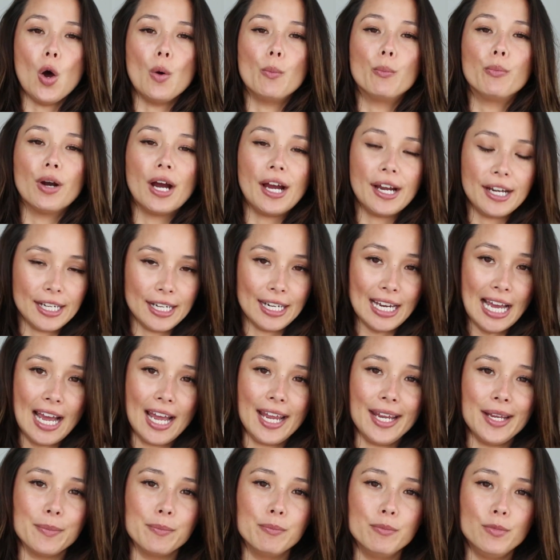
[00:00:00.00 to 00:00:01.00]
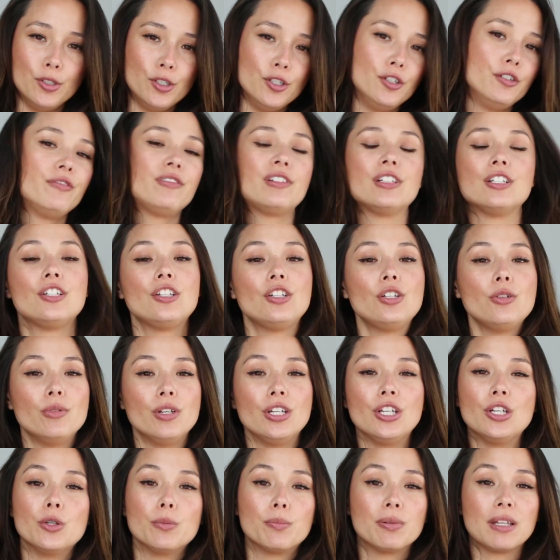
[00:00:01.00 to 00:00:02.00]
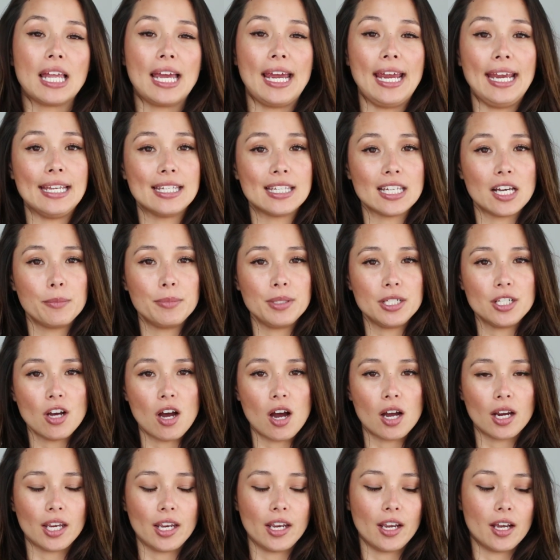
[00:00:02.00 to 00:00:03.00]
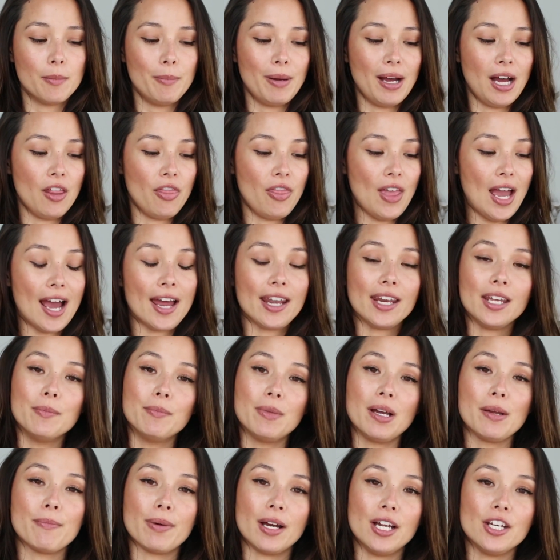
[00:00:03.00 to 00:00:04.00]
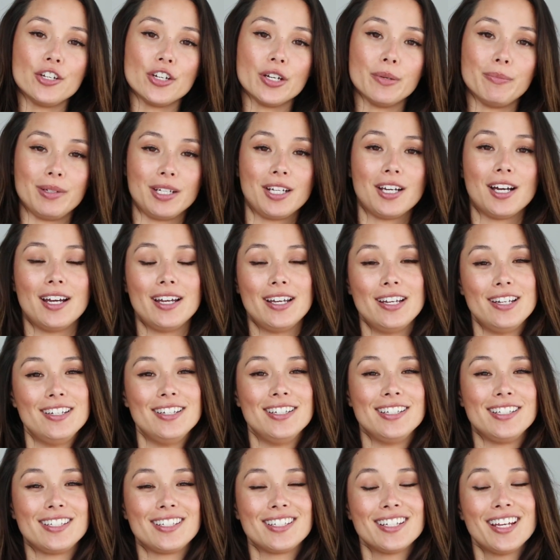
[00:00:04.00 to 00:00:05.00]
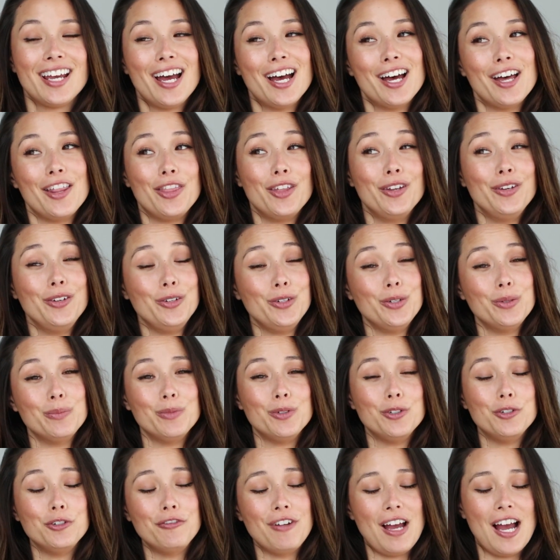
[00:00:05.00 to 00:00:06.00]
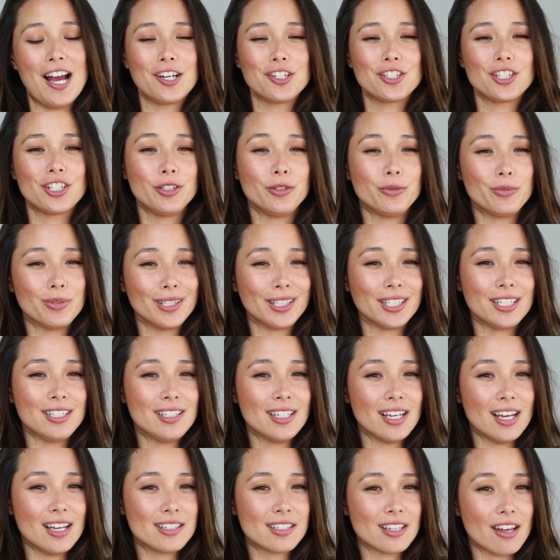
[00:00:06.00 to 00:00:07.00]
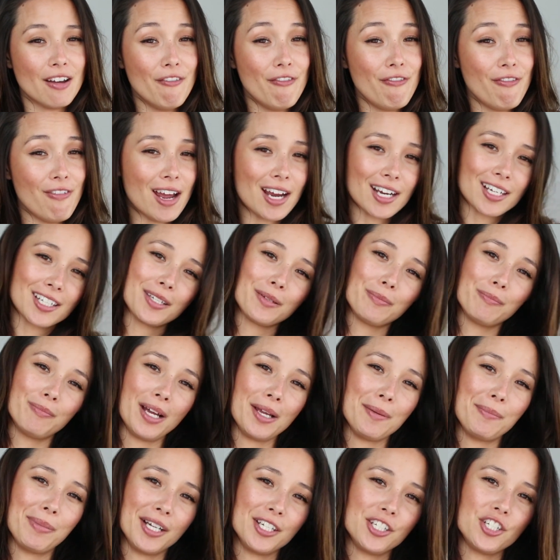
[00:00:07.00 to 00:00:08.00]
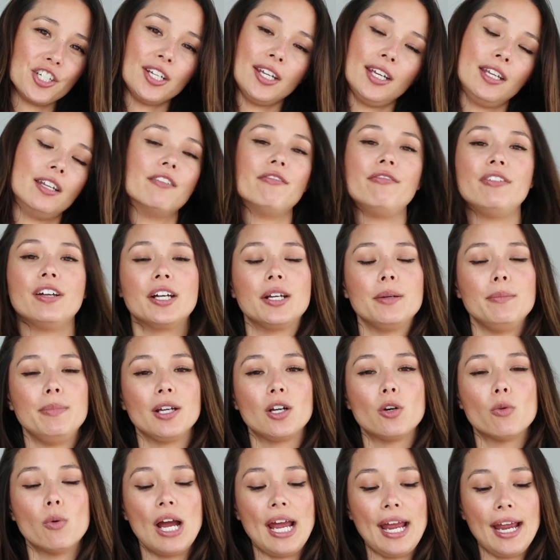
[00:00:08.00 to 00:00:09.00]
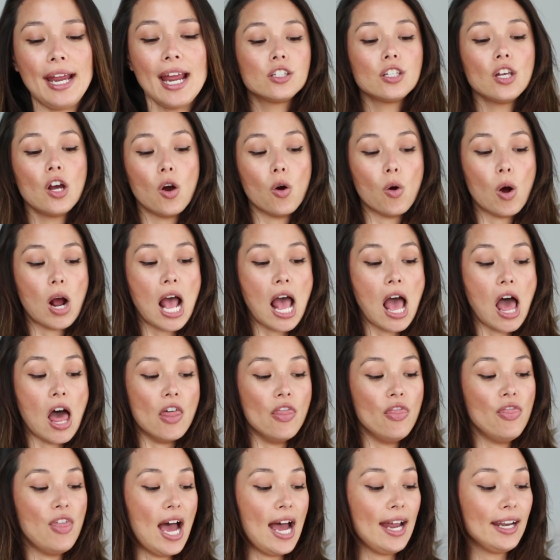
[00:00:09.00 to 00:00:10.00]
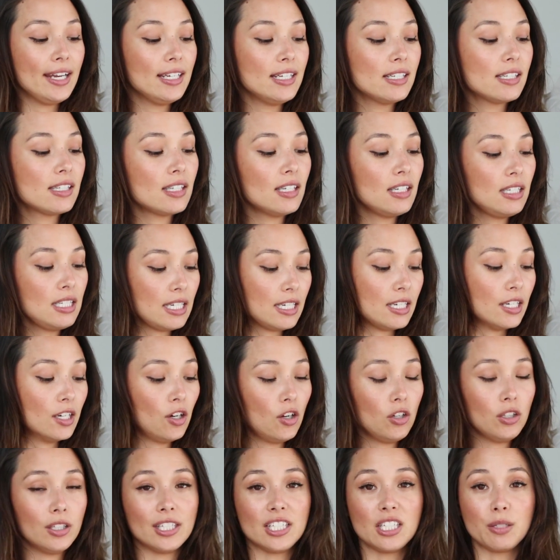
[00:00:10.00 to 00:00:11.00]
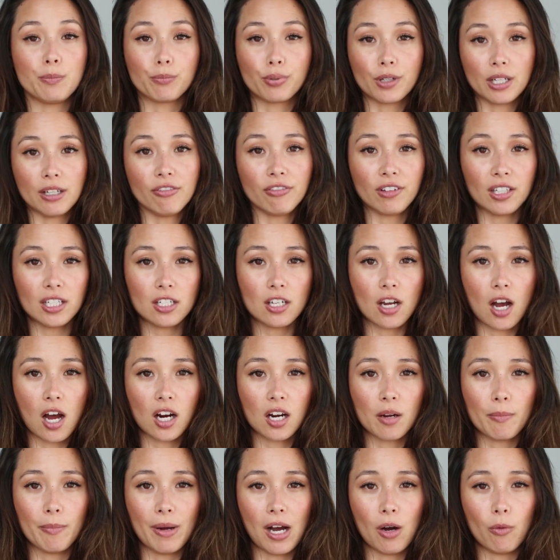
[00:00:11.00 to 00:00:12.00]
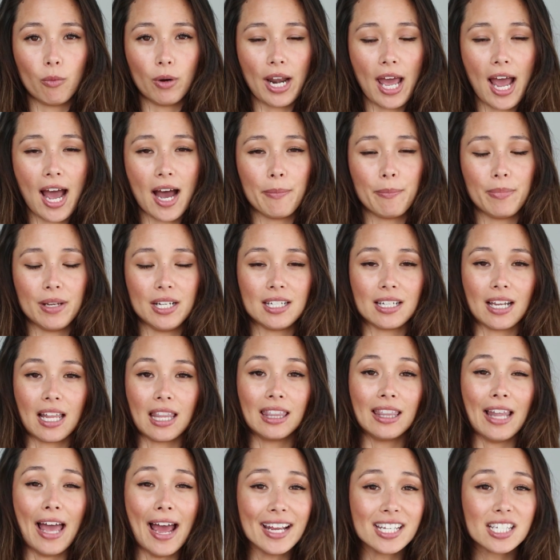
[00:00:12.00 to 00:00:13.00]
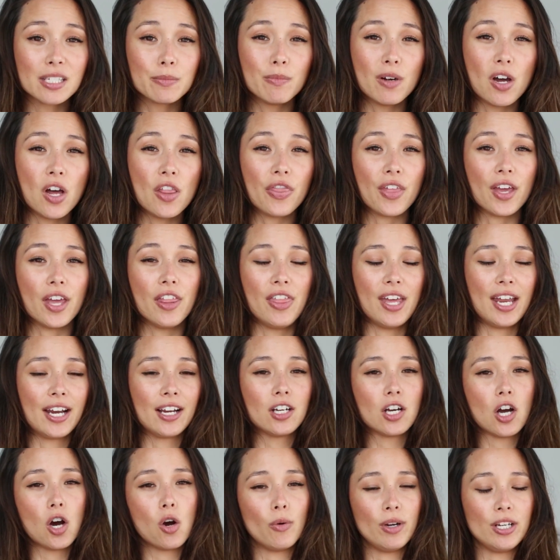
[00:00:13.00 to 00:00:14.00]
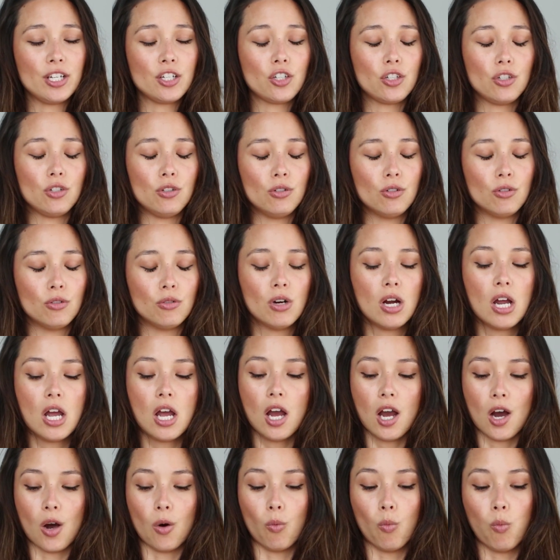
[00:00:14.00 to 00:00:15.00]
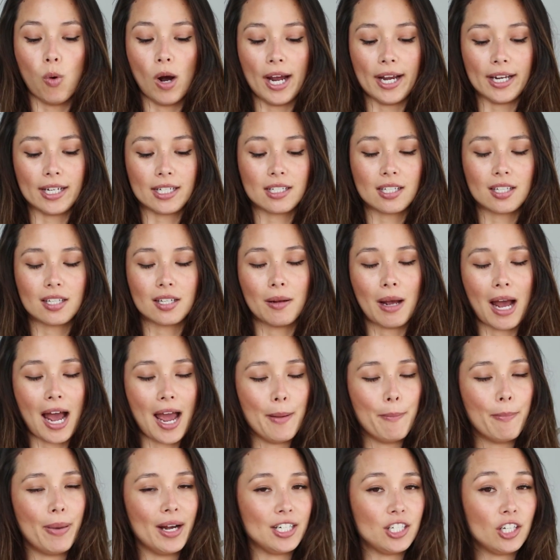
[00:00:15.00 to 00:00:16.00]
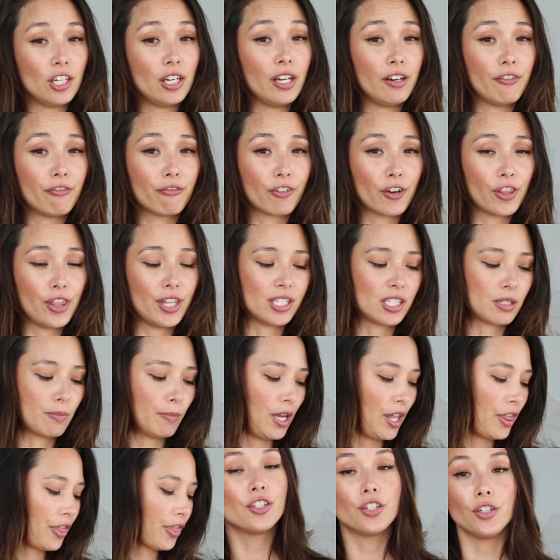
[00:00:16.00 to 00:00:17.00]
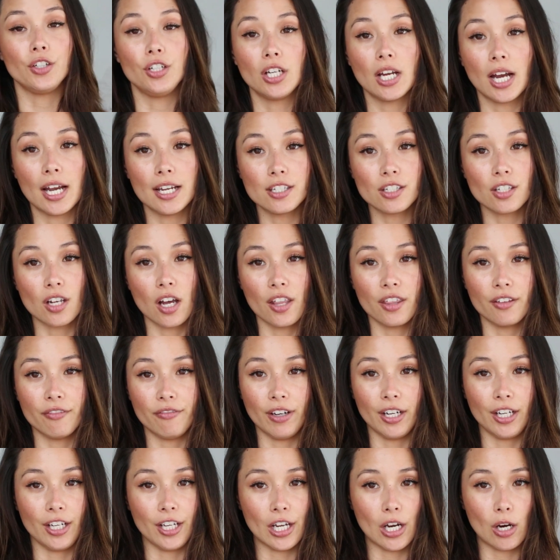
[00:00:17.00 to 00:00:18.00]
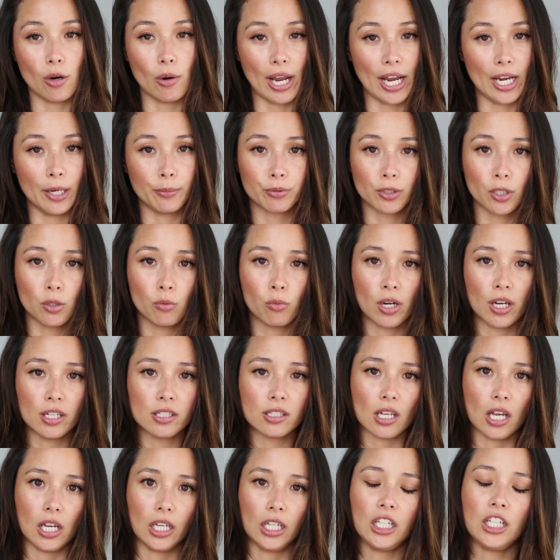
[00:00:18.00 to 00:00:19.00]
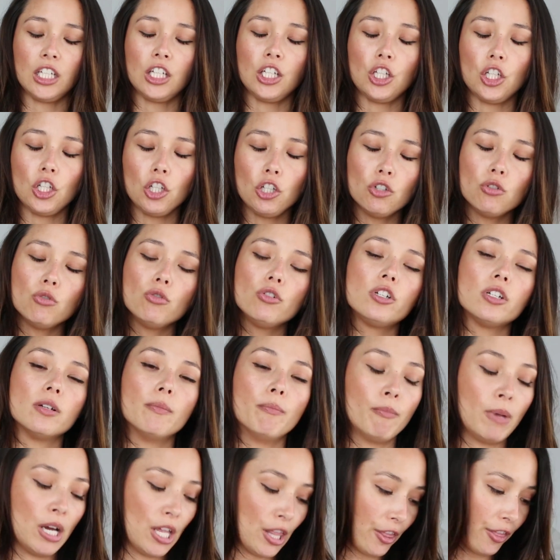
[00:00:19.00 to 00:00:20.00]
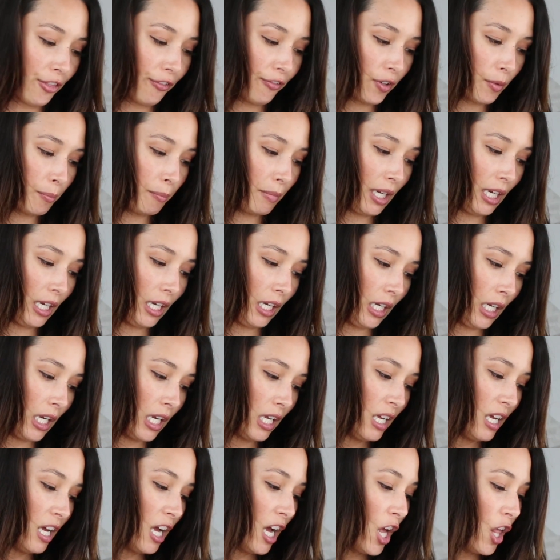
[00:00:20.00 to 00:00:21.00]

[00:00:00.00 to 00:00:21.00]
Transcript: Brian and I moved to a new place. I'll be talking about that in my budget because the new move actually really does affect my budget in a very big way. So that is the deal. Let's briefly talk about what happened last month and then go into what I budgeted for this month. So you guys saw the video. April was a huge month for me.